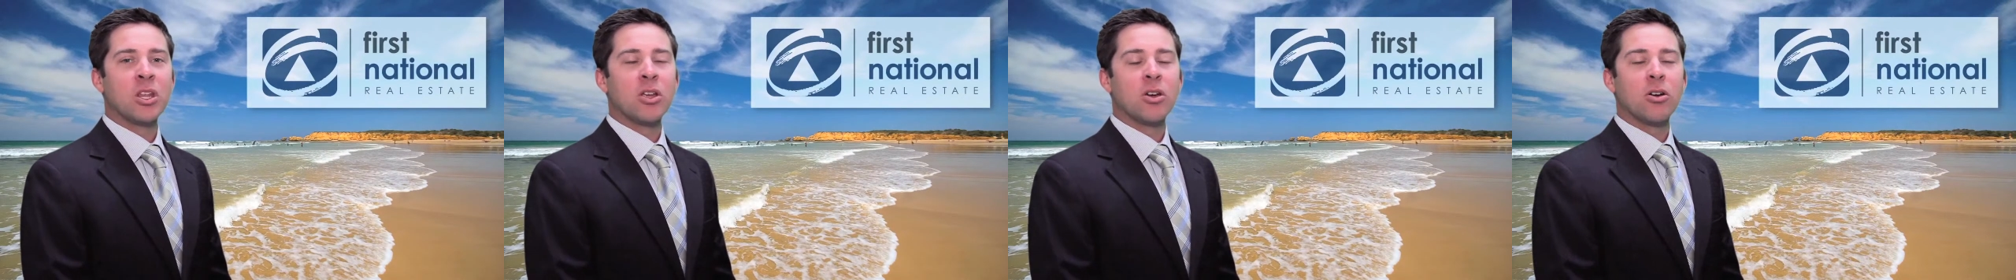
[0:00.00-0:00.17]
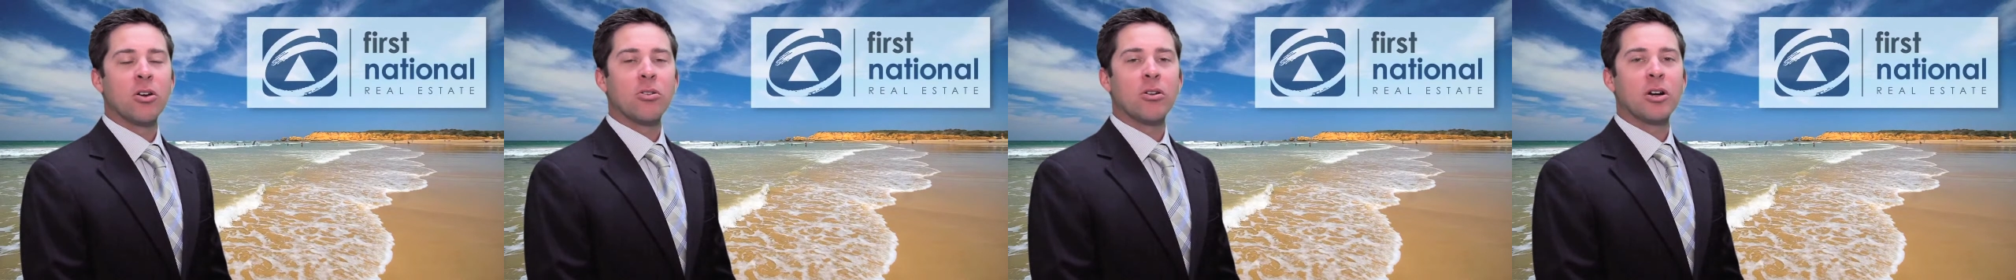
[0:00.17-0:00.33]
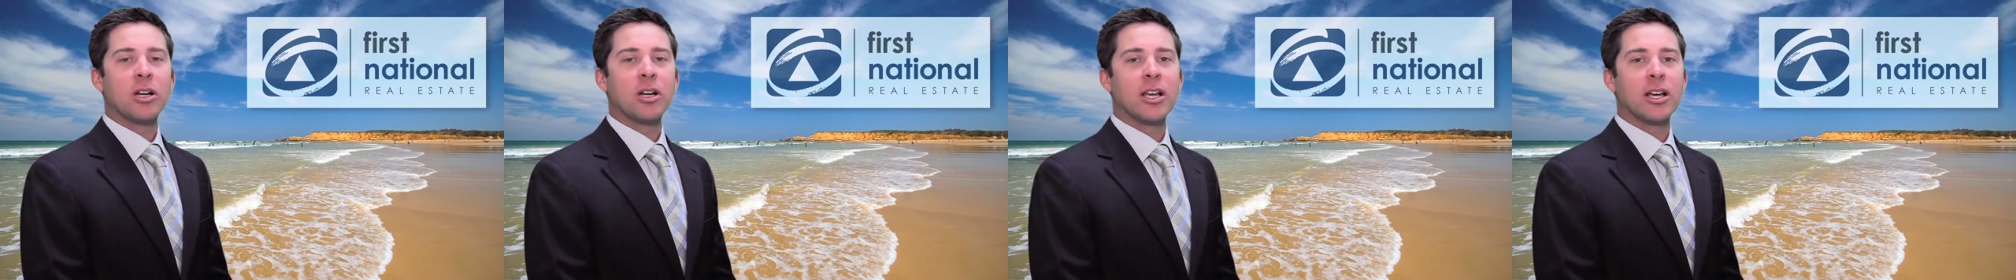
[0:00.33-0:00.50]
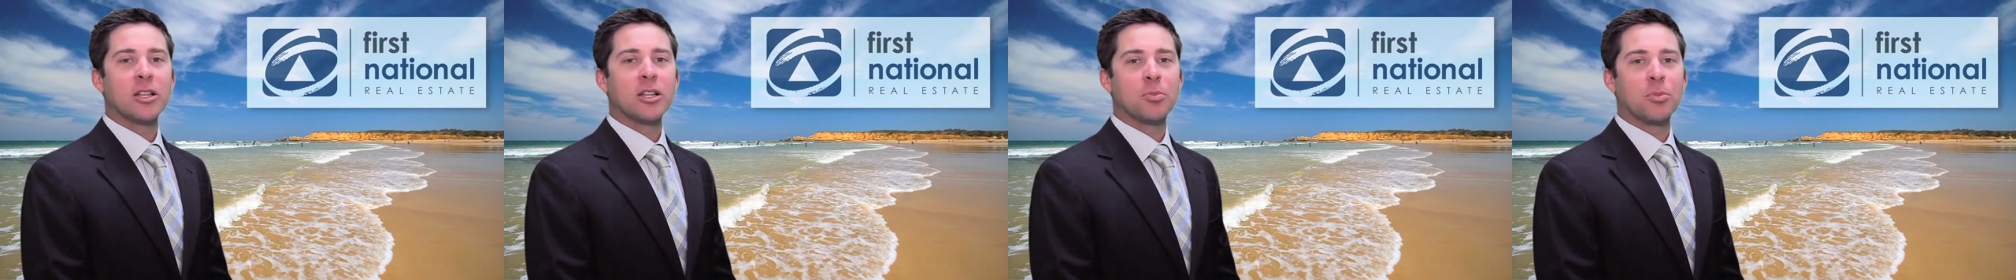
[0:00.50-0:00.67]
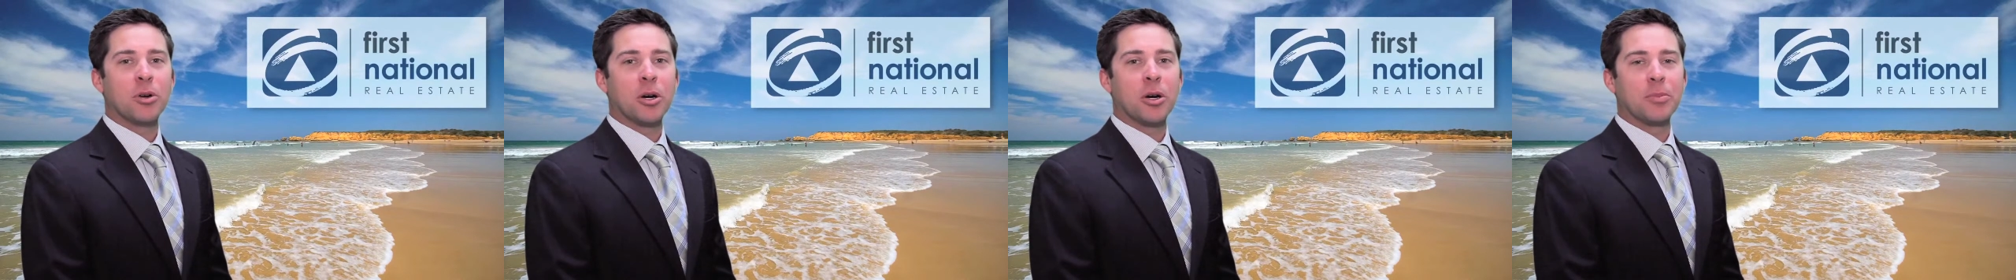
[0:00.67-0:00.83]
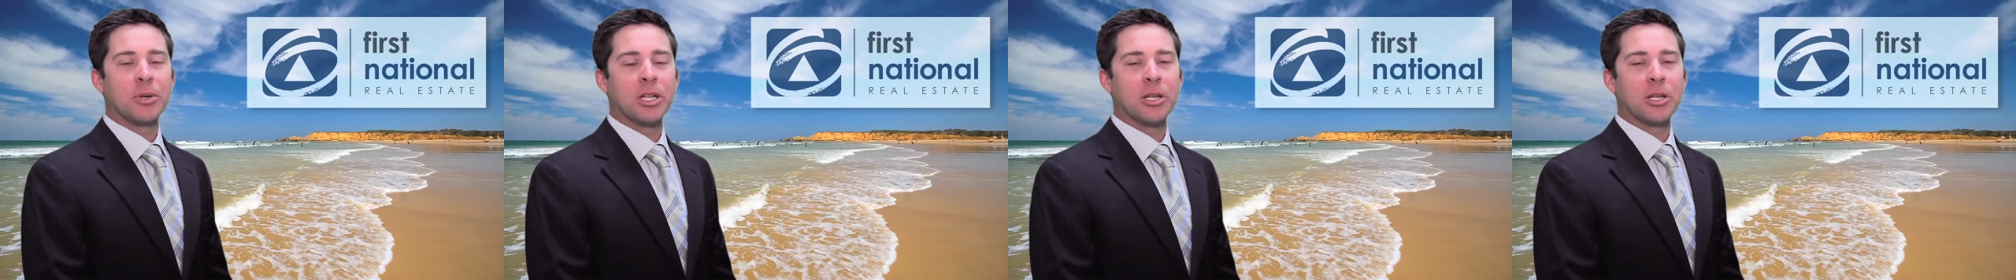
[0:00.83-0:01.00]
or any other
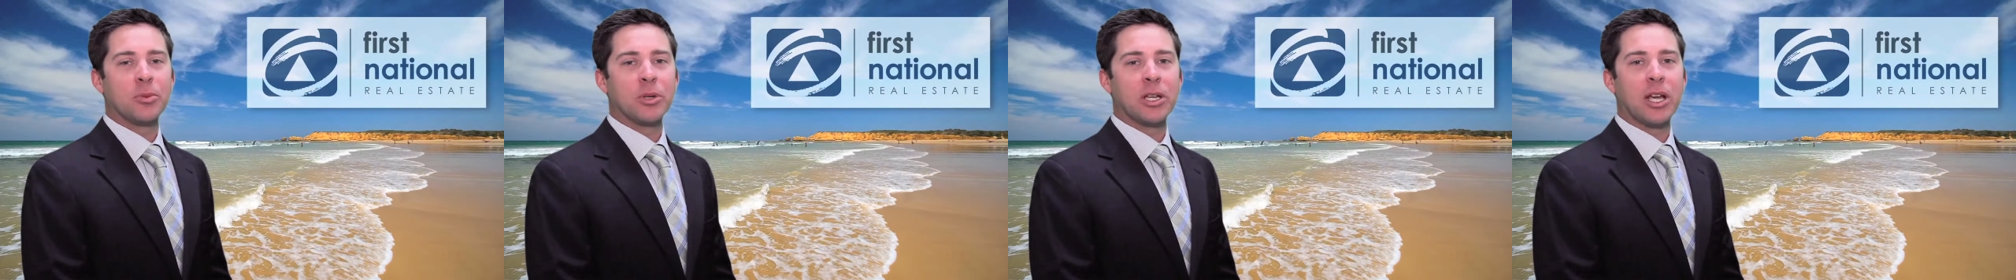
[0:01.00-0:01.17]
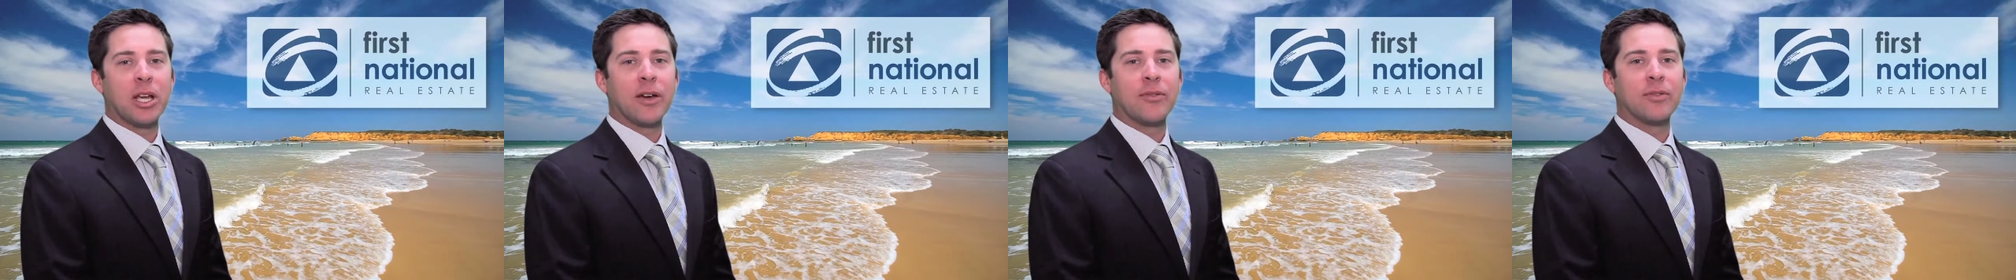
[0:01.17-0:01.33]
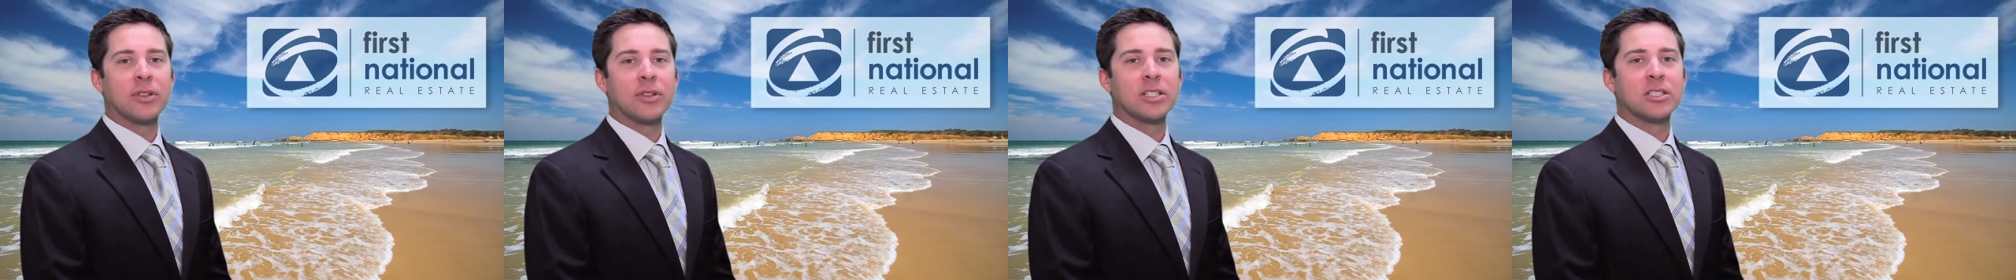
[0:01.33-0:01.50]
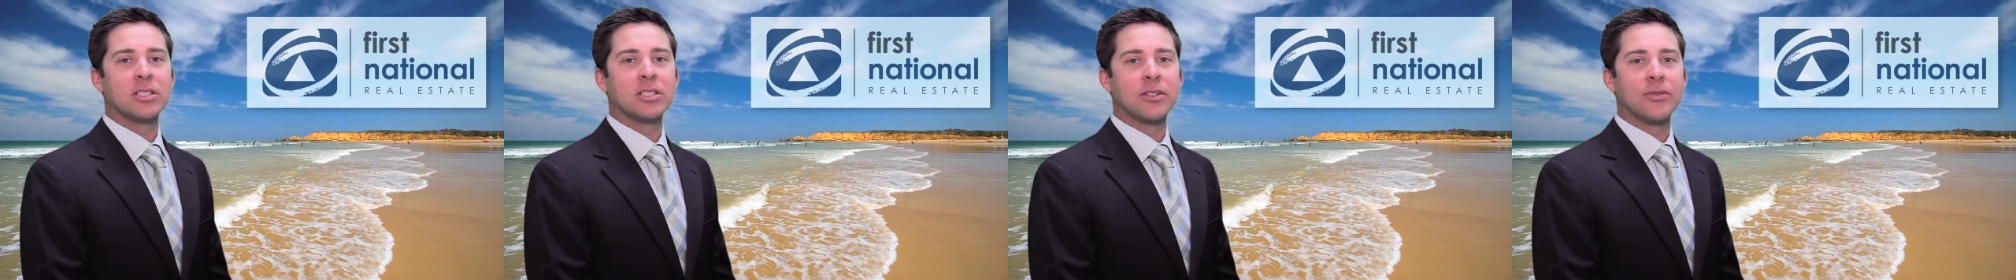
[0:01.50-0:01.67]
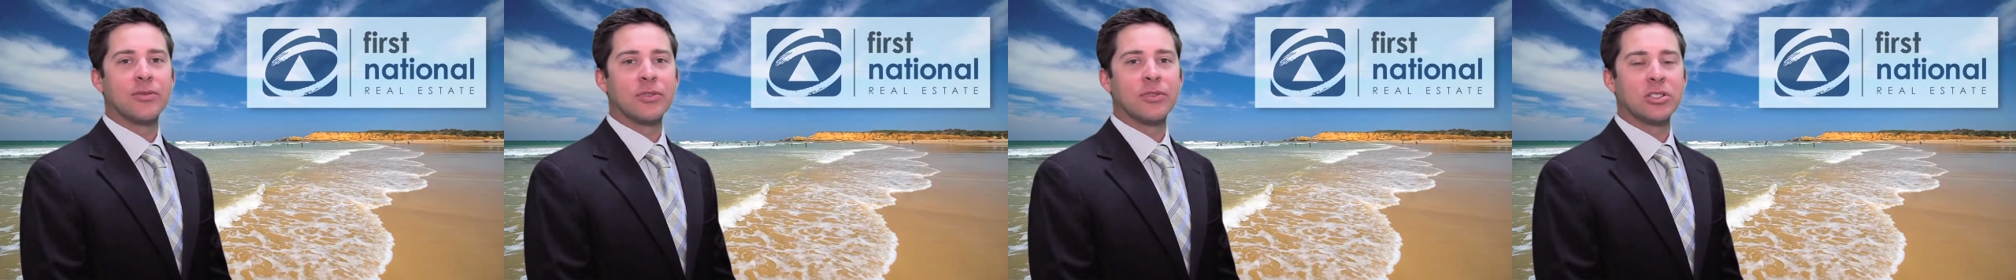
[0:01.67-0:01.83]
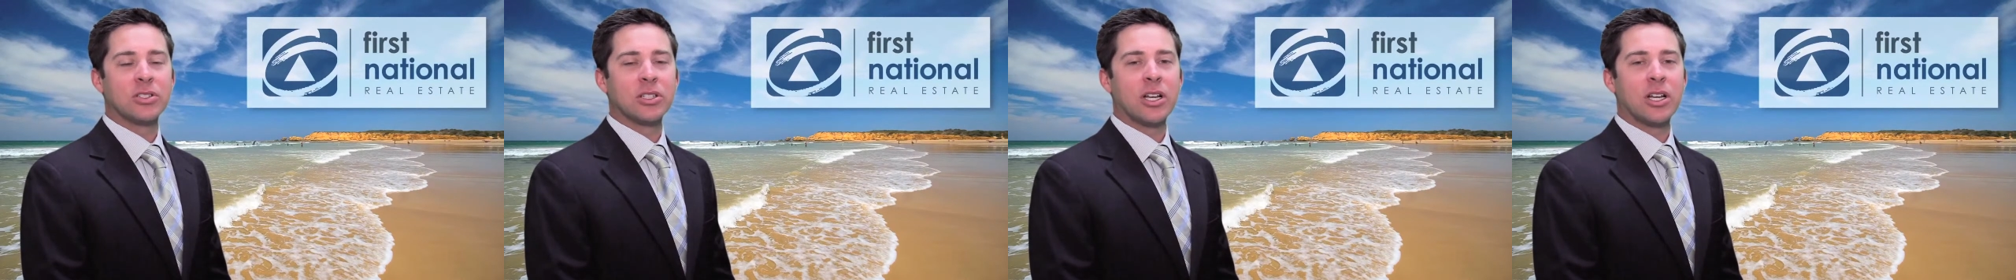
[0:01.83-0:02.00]
property we have
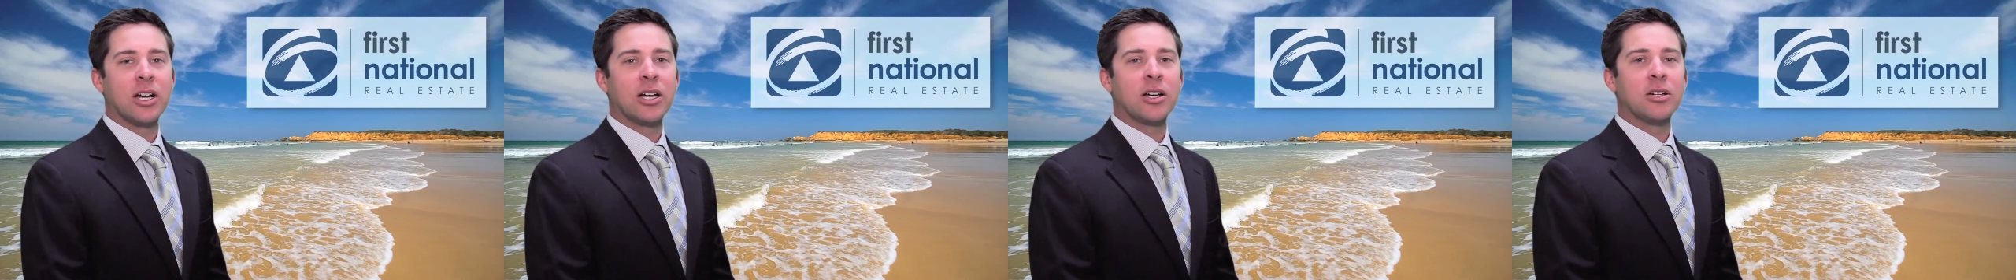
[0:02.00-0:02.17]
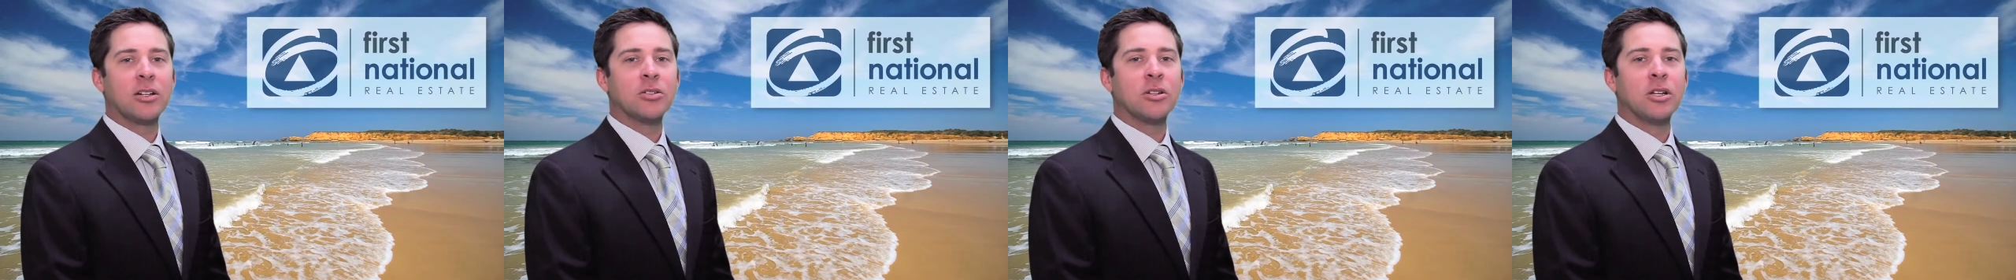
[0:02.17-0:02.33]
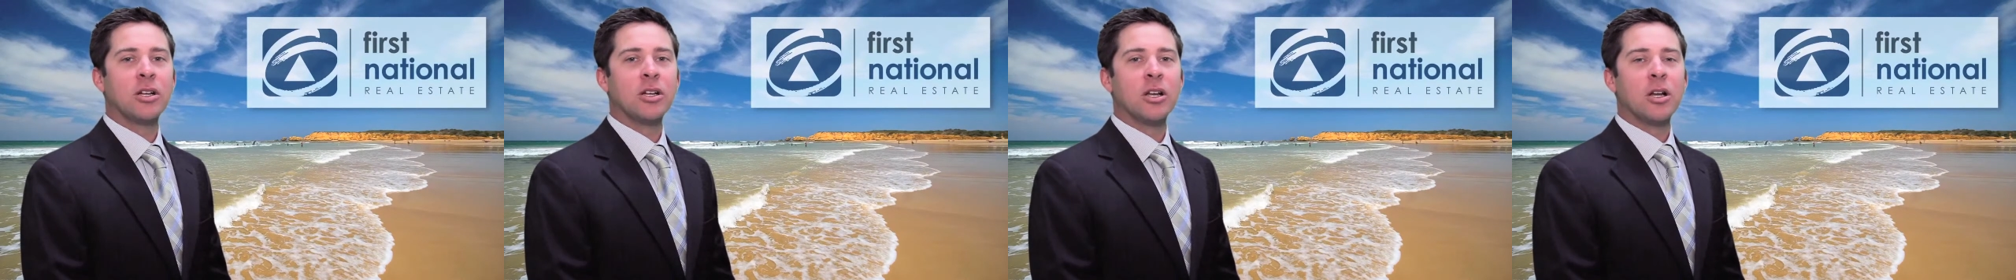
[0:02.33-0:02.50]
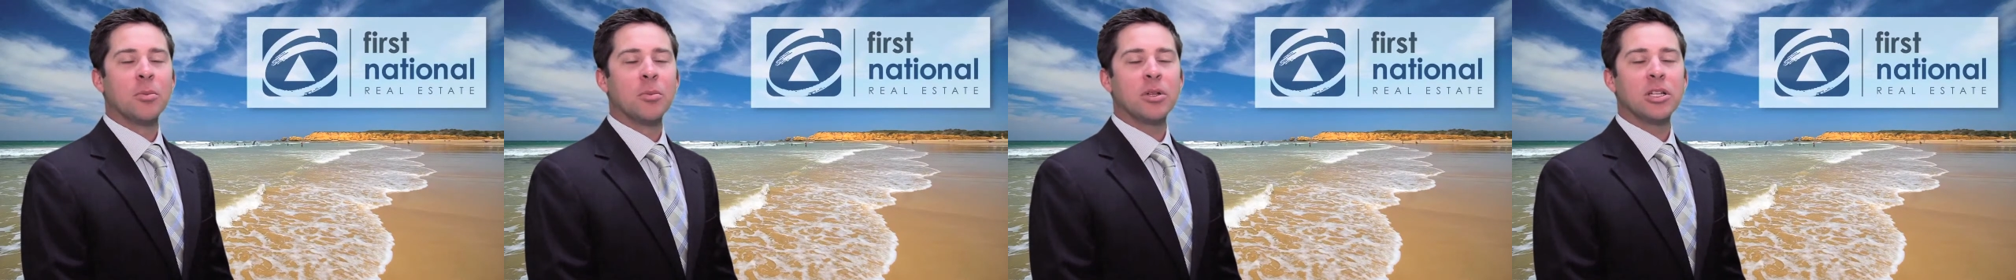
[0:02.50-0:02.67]
listed for sale,